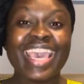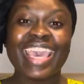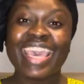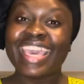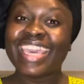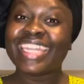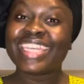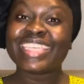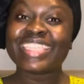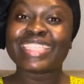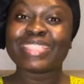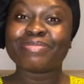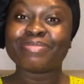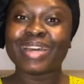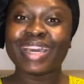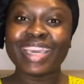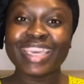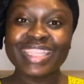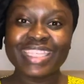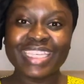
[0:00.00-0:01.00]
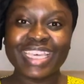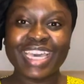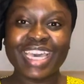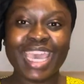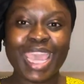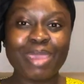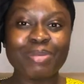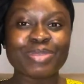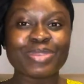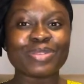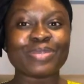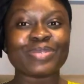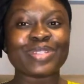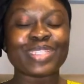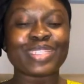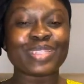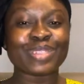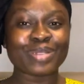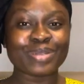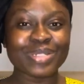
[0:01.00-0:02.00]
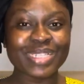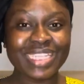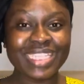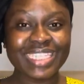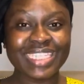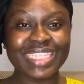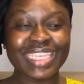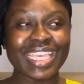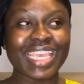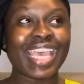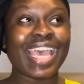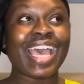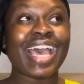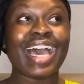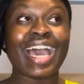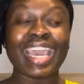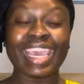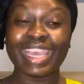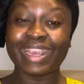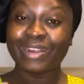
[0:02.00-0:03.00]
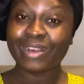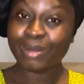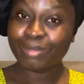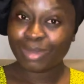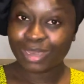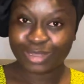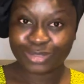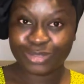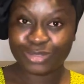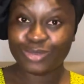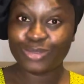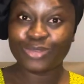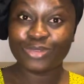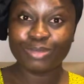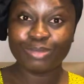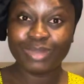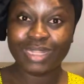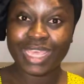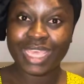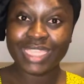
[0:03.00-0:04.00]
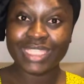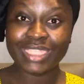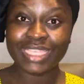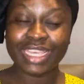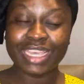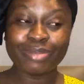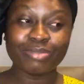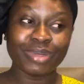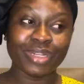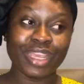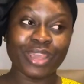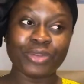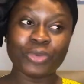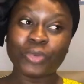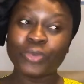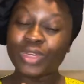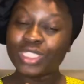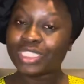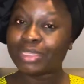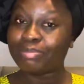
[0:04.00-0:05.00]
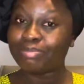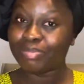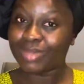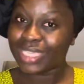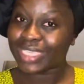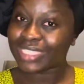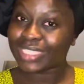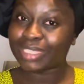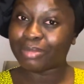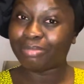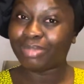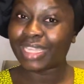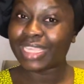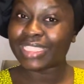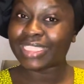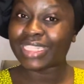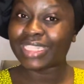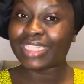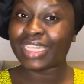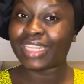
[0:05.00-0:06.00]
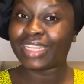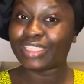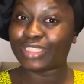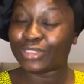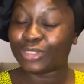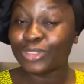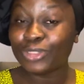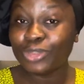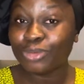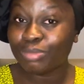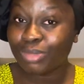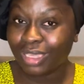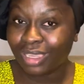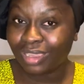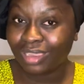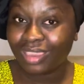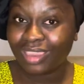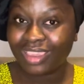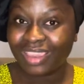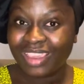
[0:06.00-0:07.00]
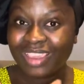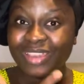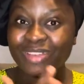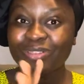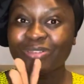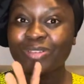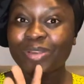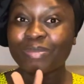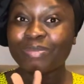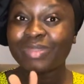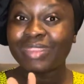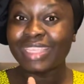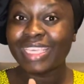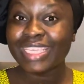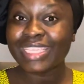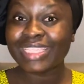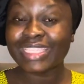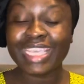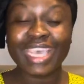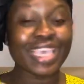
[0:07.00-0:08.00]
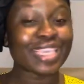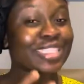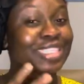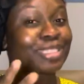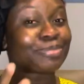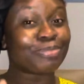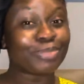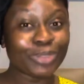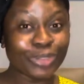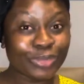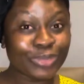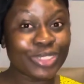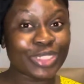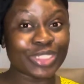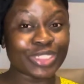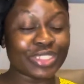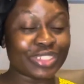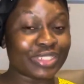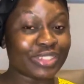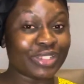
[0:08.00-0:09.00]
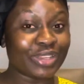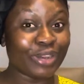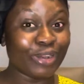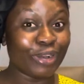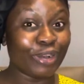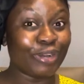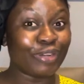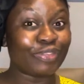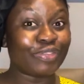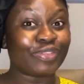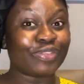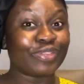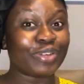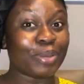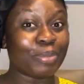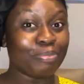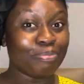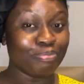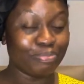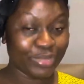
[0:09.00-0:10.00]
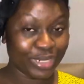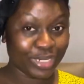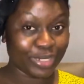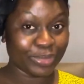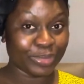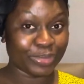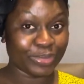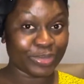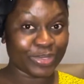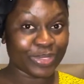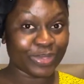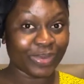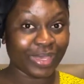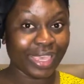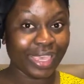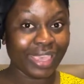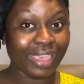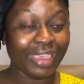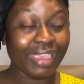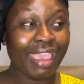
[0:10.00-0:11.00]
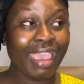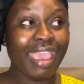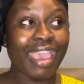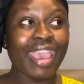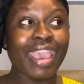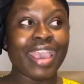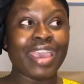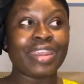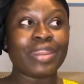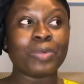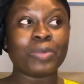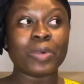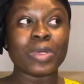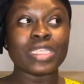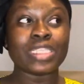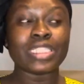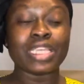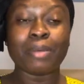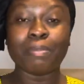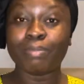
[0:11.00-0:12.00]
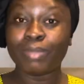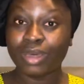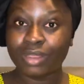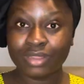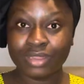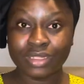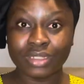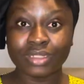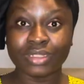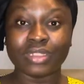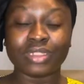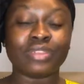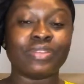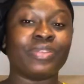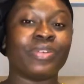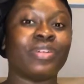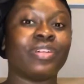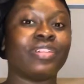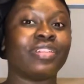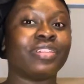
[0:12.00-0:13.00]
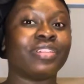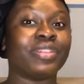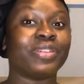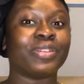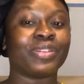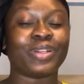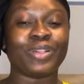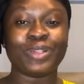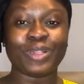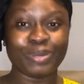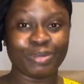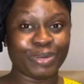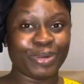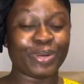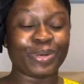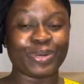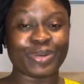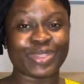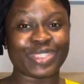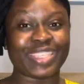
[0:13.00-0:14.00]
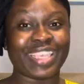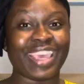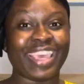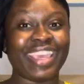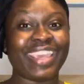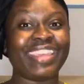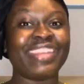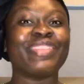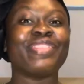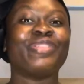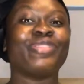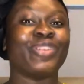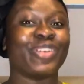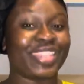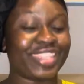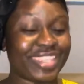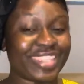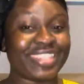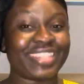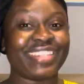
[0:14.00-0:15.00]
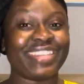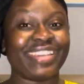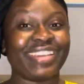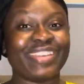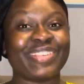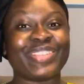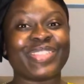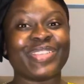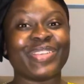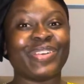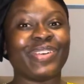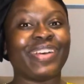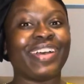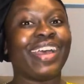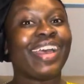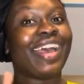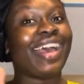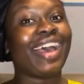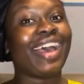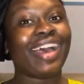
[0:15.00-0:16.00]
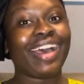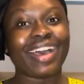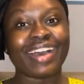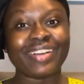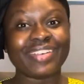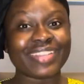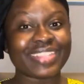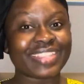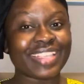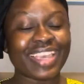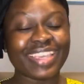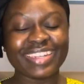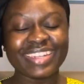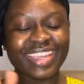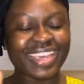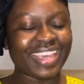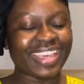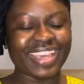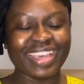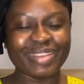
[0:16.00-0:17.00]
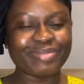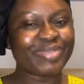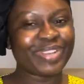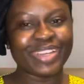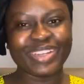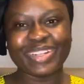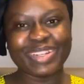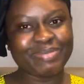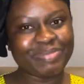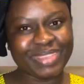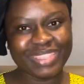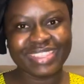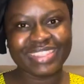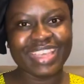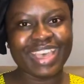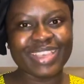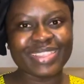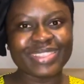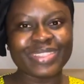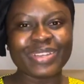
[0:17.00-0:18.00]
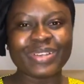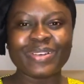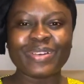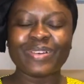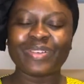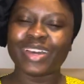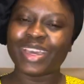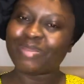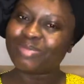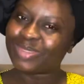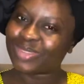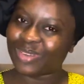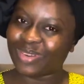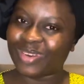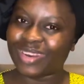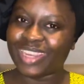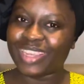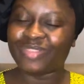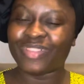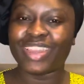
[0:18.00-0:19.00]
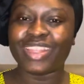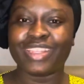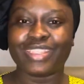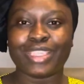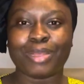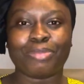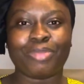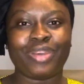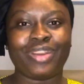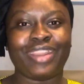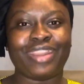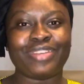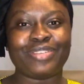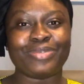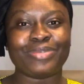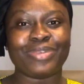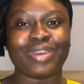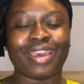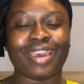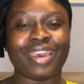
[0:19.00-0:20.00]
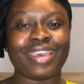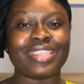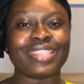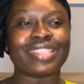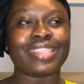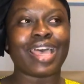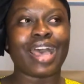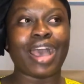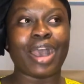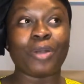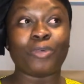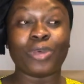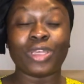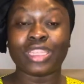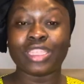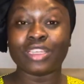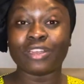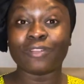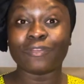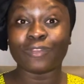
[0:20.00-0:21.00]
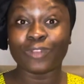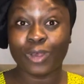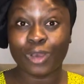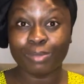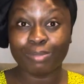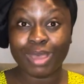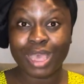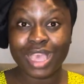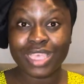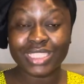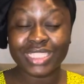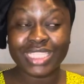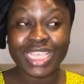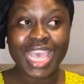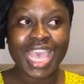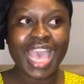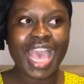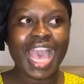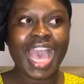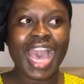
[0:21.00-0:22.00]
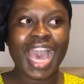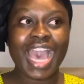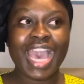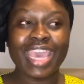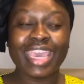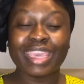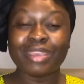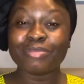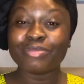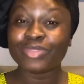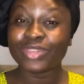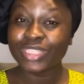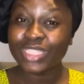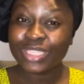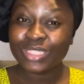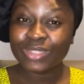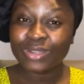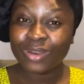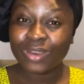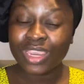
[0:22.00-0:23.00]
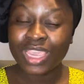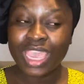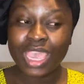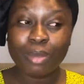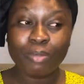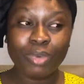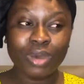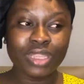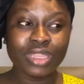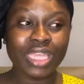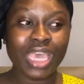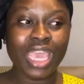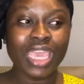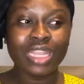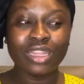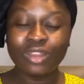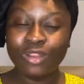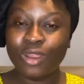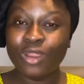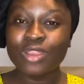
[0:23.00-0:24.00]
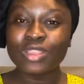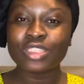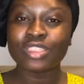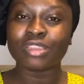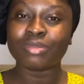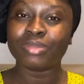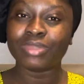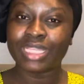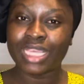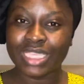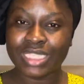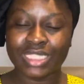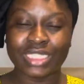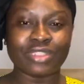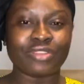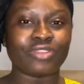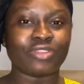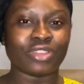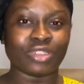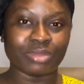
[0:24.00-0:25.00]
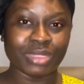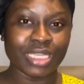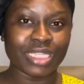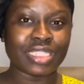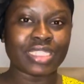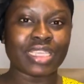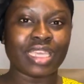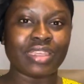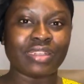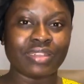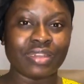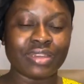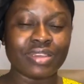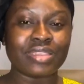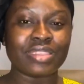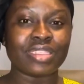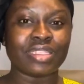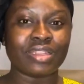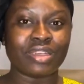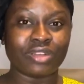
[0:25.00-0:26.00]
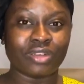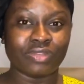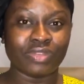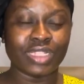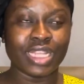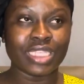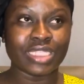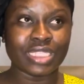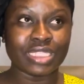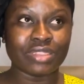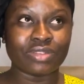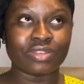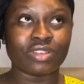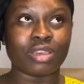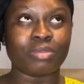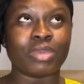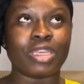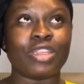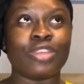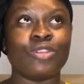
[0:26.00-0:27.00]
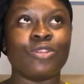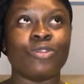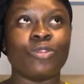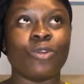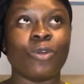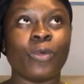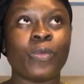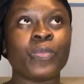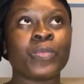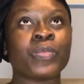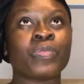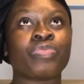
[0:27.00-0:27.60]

It is my time to retreat. I can come back to YouTube later, but I don't want to miss the blessing that is due me from this explosion of miracles, okay? And it was the mother of all Global Crusade for this year. So I was like, nah, I'm not gonna miss that. So I'm sorry if I disappointed you guys with the Vlogmas. I am really sorry, but I learned some lesson from it. I learned a lot of lessons from it, you know.